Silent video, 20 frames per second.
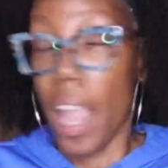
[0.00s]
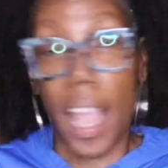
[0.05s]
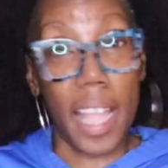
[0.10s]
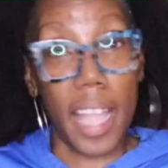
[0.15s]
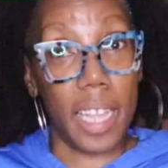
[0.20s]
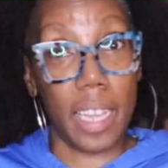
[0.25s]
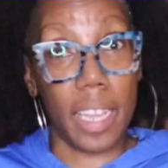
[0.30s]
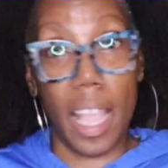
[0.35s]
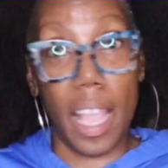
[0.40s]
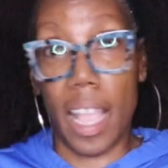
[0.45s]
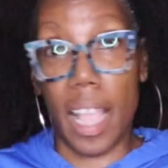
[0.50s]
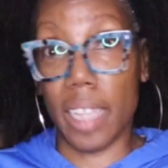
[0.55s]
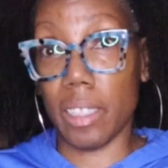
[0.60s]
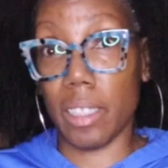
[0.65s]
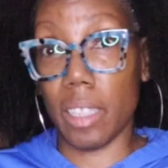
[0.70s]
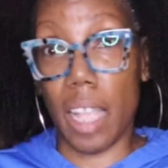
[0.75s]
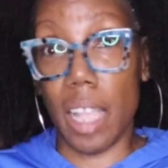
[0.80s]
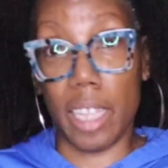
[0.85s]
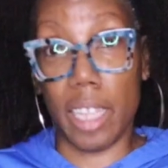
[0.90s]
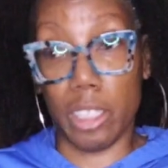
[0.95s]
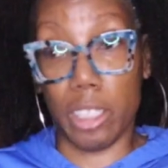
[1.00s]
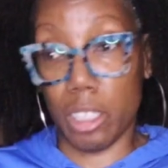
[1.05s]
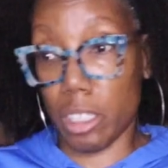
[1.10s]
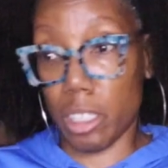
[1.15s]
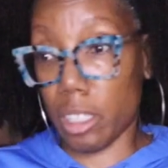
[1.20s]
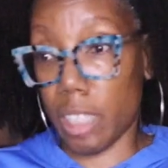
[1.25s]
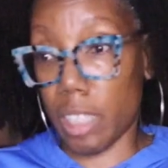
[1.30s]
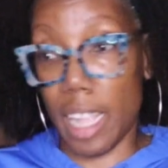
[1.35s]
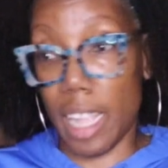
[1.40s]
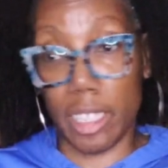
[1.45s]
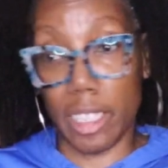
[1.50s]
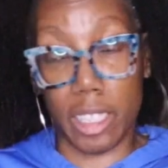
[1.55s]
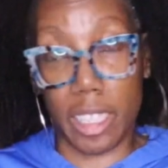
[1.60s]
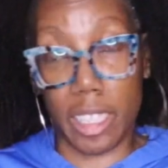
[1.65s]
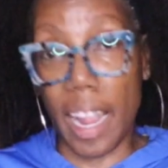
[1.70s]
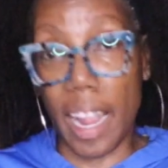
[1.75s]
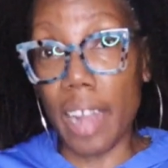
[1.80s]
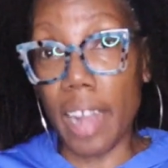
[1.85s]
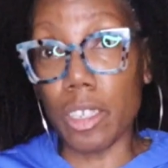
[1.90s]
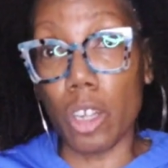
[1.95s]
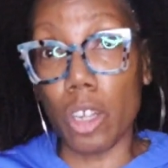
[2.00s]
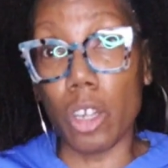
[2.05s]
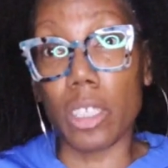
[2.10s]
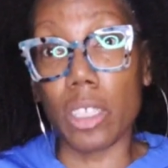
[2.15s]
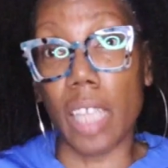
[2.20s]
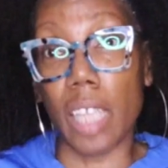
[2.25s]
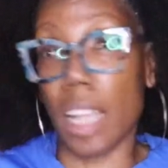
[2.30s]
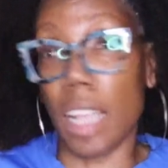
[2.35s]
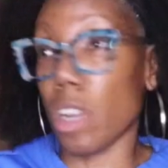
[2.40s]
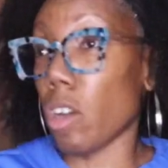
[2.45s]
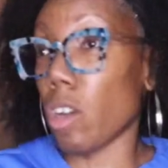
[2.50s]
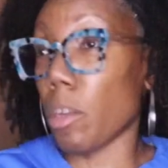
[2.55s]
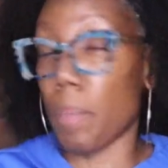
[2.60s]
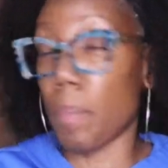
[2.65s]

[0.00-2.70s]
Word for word: and and and and standards and going